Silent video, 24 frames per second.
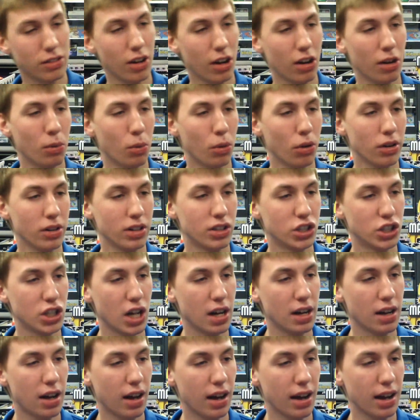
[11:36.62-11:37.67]
Star Wars
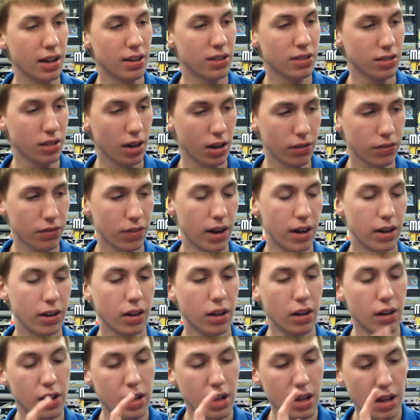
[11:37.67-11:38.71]
Jedi Starfighter.